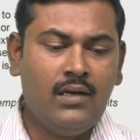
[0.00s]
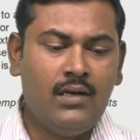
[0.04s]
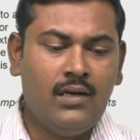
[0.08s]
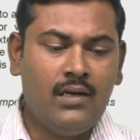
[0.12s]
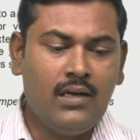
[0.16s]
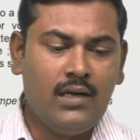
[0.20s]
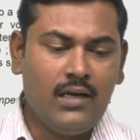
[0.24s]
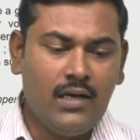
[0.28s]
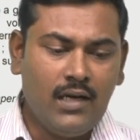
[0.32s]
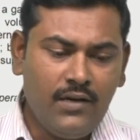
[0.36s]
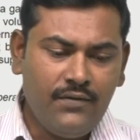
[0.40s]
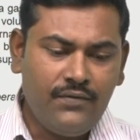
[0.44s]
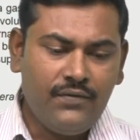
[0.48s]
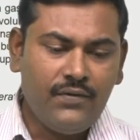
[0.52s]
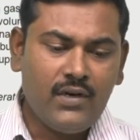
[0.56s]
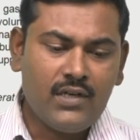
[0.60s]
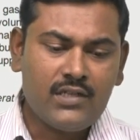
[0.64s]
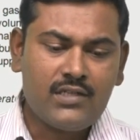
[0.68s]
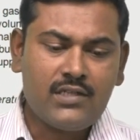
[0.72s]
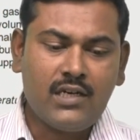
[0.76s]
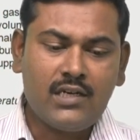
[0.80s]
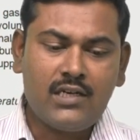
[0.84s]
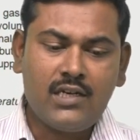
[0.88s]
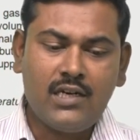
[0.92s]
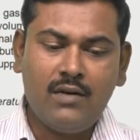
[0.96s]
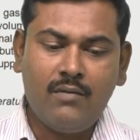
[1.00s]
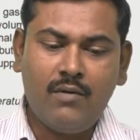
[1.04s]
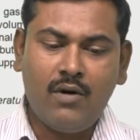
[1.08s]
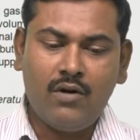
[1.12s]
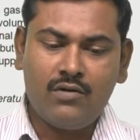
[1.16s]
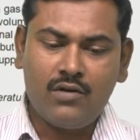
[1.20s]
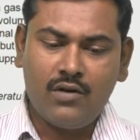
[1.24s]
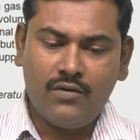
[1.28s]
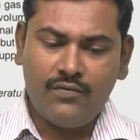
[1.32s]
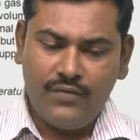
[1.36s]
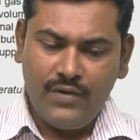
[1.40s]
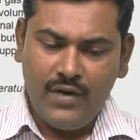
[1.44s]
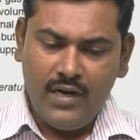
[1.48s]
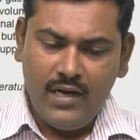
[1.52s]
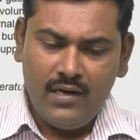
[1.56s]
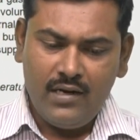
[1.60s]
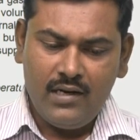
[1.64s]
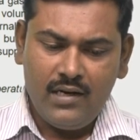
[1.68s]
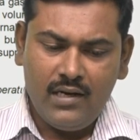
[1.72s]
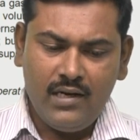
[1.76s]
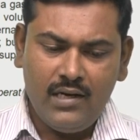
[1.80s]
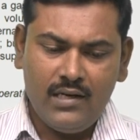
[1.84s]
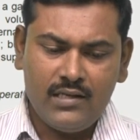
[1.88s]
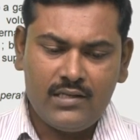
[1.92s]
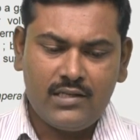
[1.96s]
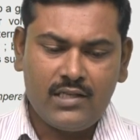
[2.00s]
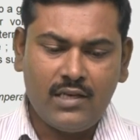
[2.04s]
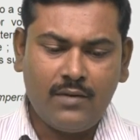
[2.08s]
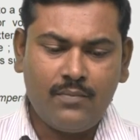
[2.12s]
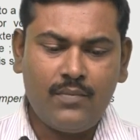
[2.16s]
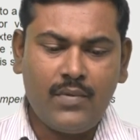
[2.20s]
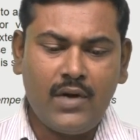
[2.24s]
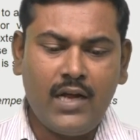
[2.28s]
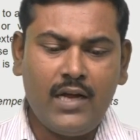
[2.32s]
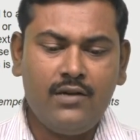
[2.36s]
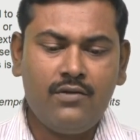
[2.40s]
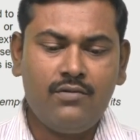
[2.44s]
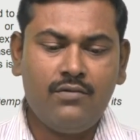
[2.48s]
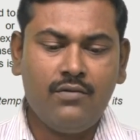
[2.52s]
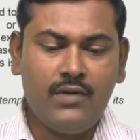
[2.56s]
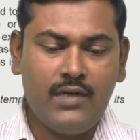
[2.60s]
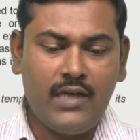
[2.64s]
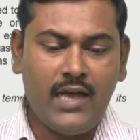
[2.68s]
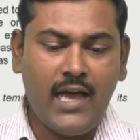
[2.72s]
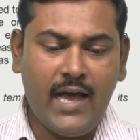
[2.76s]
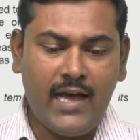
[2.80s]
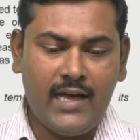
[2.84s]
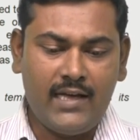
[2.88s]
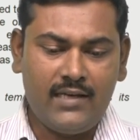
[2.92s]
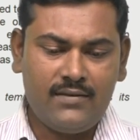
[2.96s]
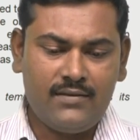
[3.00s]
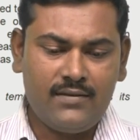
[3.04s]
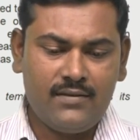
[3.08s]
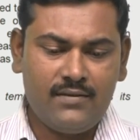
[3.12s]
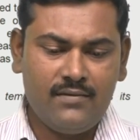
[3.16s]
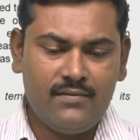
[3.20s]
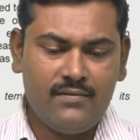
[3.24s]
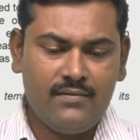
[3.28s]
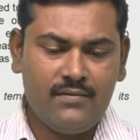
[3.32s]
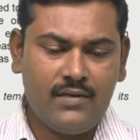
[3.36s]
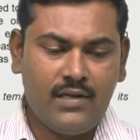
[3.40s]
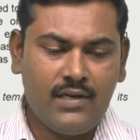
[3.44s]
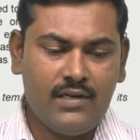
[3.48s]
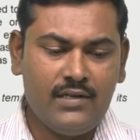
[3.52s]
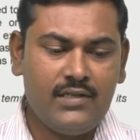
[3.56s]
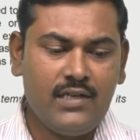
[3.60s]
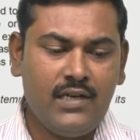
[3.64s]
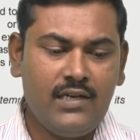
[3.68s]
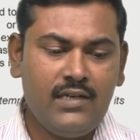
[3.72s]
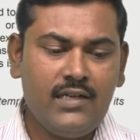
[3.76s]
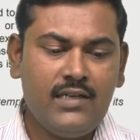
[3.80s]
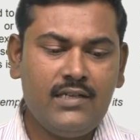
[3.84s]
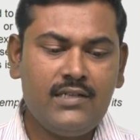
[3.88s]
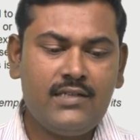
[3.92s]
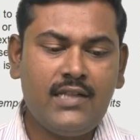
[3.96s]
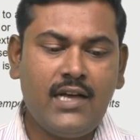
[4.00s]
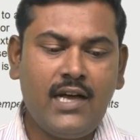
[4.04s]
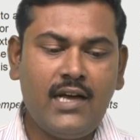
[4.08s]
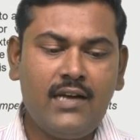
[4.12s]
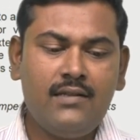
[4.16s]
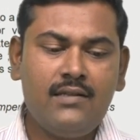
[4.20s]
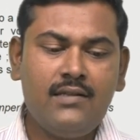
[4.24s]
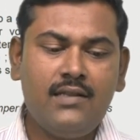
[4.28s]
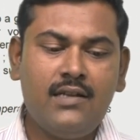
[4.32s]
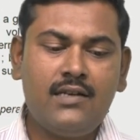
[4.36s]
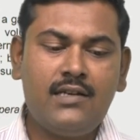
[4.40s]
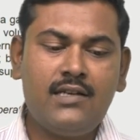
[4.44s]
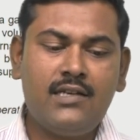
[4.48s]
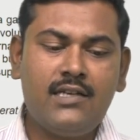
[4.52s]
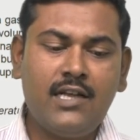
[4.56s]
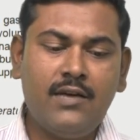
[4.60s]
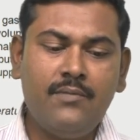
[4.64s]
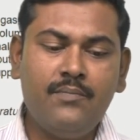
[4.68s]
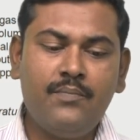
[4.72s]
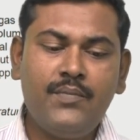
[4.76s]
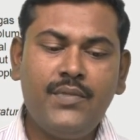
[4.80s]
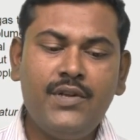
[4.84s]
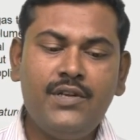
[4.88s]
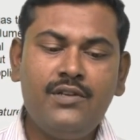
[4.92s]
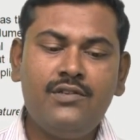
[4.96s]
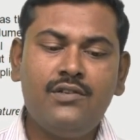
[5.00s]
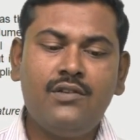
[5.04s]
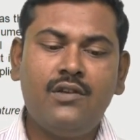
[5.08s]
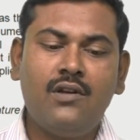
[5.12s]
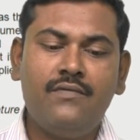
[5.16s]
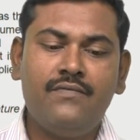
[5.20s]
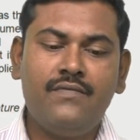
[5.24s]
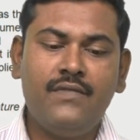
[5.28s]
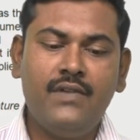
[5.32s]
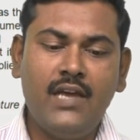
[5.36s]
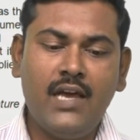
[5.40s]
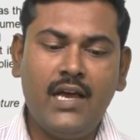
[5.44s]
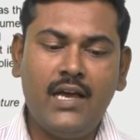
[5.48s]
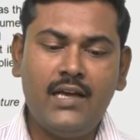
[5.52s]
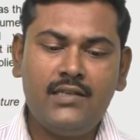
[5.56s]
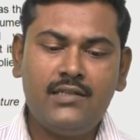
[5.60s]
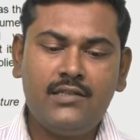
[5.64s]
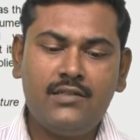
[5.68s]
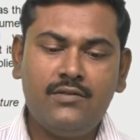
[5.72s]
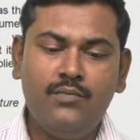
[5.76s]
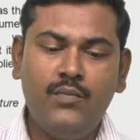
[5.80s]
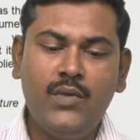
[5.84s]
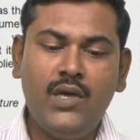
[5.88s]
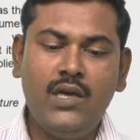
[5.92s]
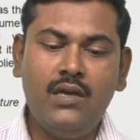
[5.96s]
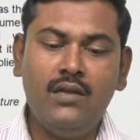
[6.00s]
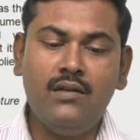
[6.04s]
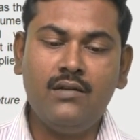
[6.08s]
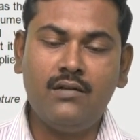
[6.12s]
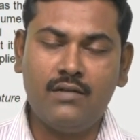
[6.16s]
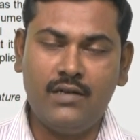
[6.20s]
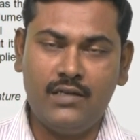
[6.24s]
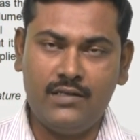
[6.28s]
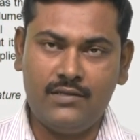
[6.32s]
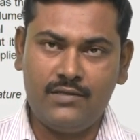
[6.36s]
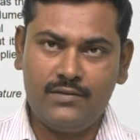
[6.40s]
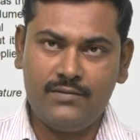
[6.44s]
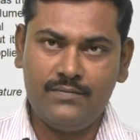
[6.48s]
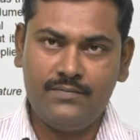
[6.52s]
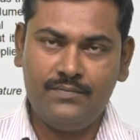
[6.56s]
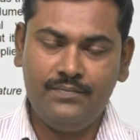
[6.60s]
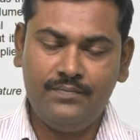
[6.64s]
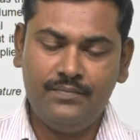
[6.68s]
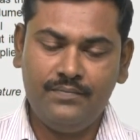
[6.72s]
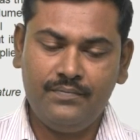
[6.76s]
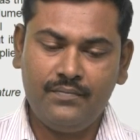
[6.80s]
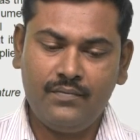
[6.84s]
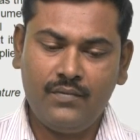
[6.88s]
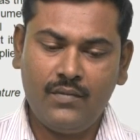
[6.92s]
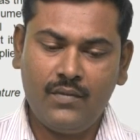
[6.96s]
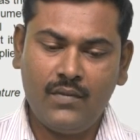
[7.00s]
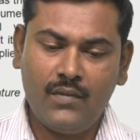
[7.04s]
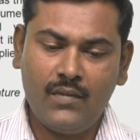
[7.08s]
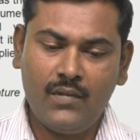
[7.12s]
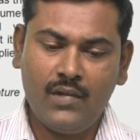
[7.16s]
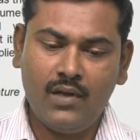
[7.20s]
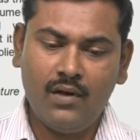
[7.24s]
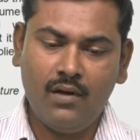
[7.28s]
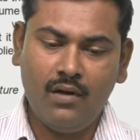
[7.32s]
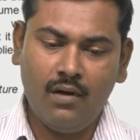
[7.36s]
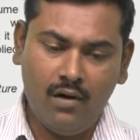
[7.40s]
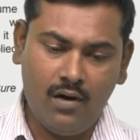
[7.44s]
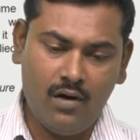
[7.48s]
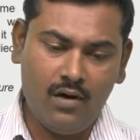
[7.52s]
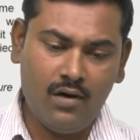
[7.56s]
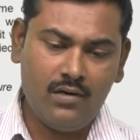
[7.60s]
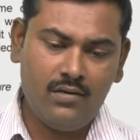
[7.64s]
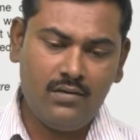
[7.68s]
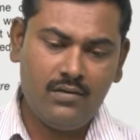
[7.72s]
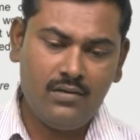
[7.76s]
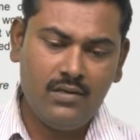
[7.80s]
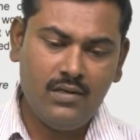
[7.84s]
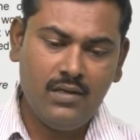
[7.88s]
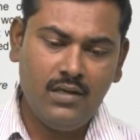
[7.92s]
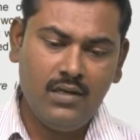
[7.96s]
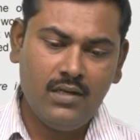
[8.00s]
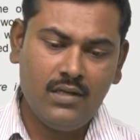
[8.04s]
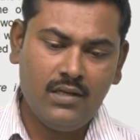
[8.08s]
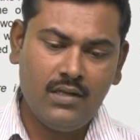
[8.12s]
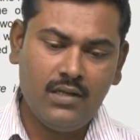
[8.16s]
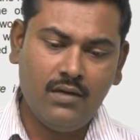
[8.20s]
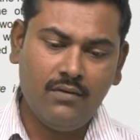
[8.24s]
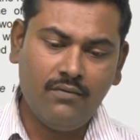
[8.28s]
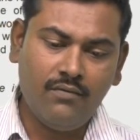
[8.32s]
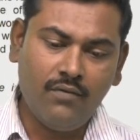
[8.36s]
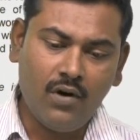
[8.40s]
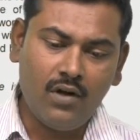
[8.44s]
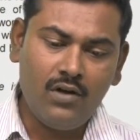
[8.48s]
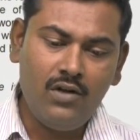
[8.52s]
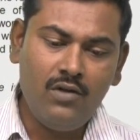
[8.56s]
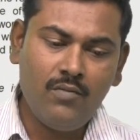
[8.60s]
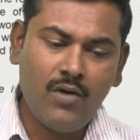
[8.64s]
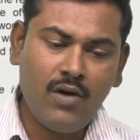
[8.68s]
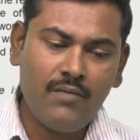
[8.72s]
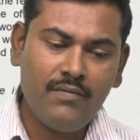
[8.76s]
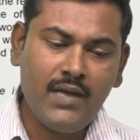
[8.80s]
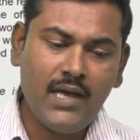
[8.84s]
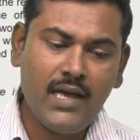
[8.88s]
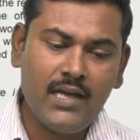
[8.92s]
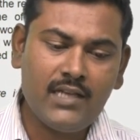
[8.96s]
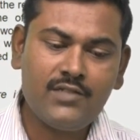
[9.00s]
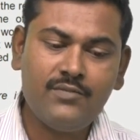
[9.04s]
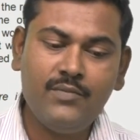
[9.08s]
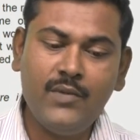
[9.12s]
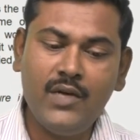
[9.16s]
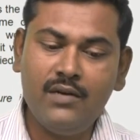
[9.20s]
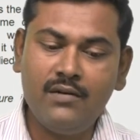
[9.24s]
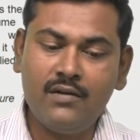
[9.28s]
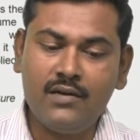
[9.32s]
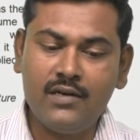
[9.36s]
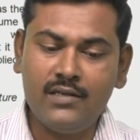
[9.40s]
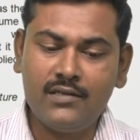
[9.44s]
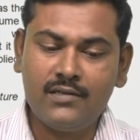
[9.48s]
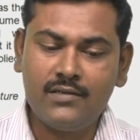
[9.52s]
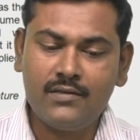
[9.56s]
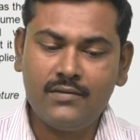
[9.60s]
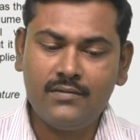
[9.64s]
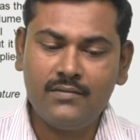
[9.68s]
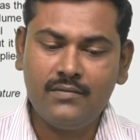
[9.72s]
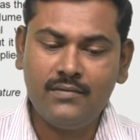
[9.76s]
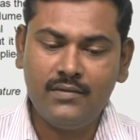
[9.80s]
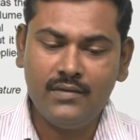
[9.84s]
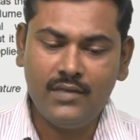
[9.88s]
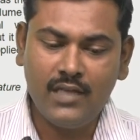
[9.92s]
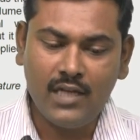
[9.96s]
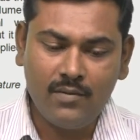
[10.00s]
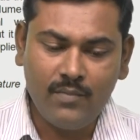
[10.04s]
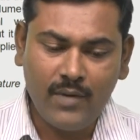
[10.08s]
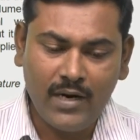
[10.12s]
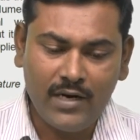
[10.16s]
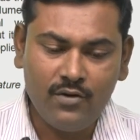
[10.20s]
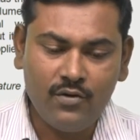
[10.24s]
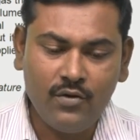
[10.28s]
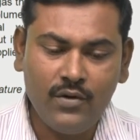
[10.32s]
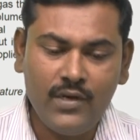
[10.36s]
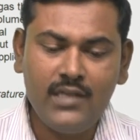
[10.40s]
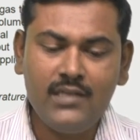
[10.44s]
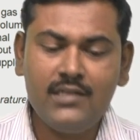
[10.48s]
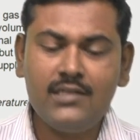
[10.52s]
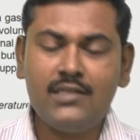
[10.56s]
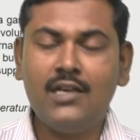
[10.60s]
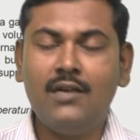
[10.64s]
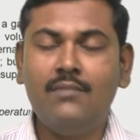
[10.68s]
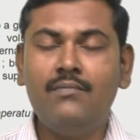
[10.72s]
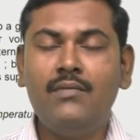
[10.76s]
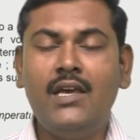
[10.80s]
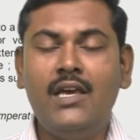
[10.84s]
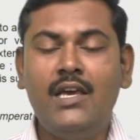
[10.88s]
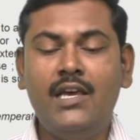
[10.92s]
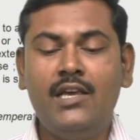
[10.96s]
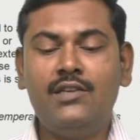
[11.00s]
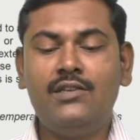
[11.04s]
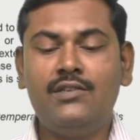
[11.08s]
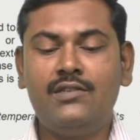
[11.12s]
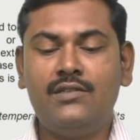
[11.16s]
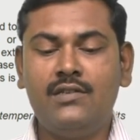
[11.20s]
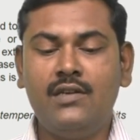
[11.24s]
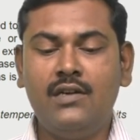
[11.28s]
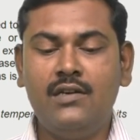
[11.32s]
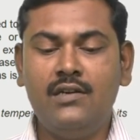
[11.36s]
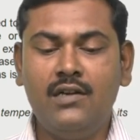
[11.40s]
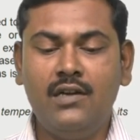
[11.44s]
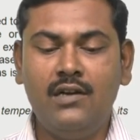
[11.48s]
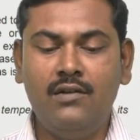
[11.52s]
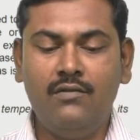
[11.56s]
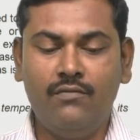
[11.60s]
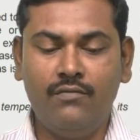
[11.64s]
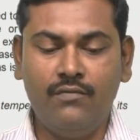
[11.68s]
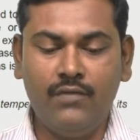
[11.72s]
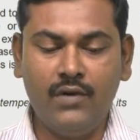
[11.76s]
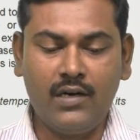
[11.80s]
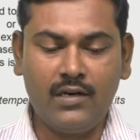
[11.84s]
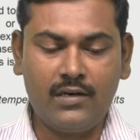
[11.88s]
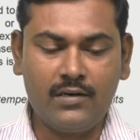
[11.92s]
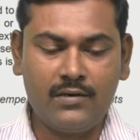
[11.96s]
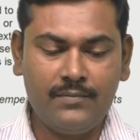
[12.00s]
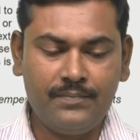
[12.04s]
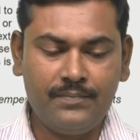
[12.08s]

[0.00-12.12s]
if a certain amount of heat is supplied to gas, the result is that the temperature of gas may increase, or the volume of gas may increase, thereby doing some external work.